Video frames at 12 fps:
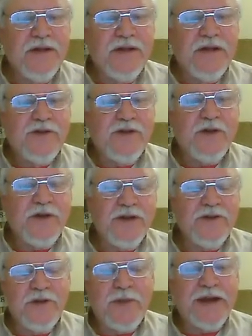Certainly,
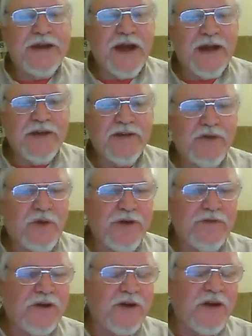to my knowledge, one of
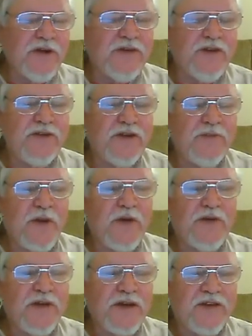the largest and
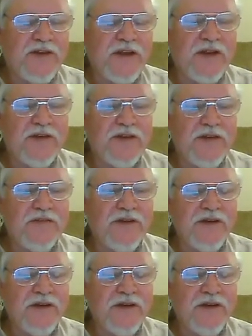most extensive